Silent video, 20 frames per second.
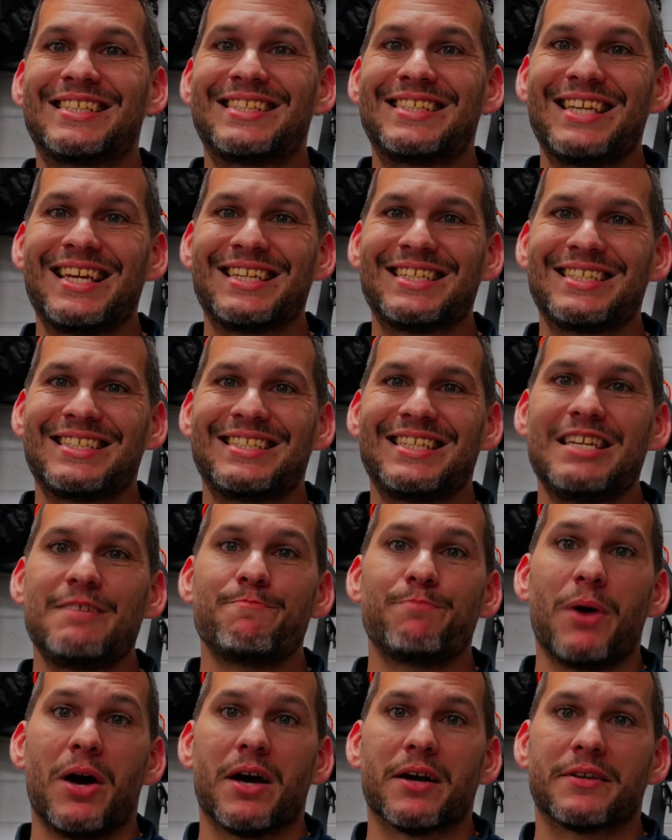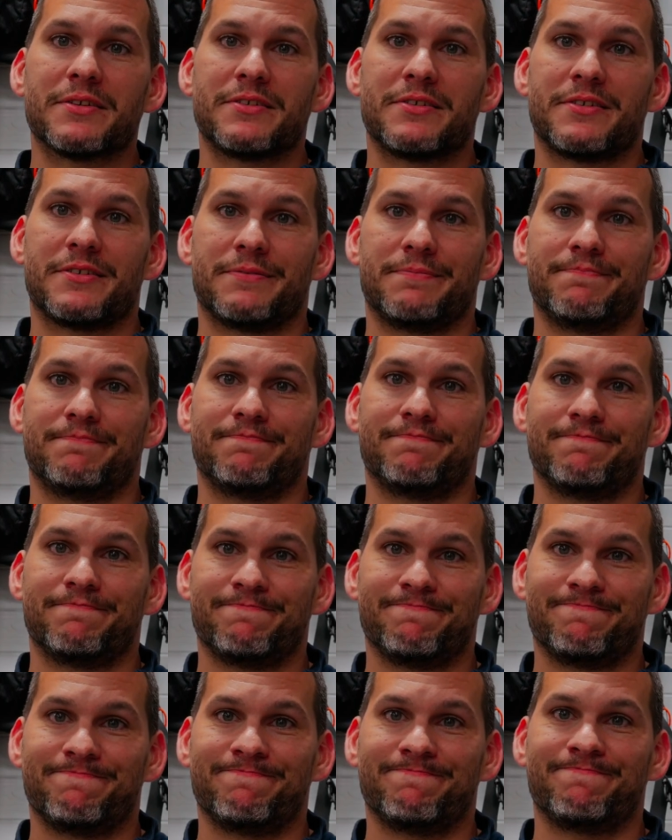60 bucks.
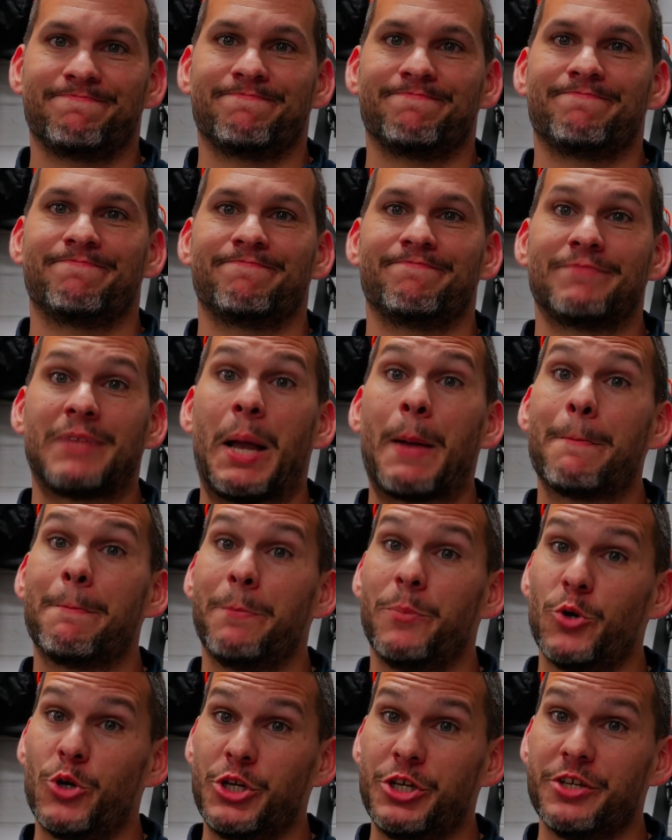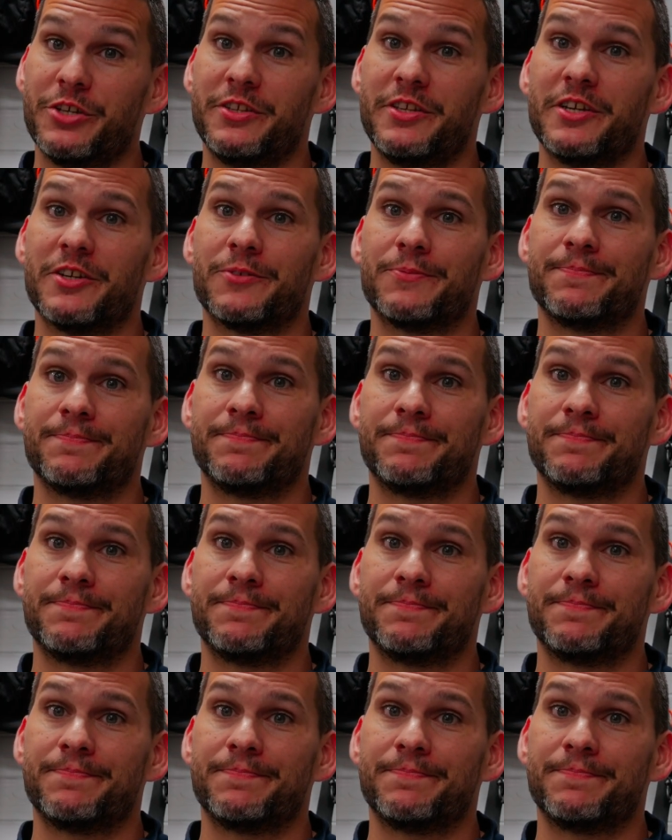Pretty good deal.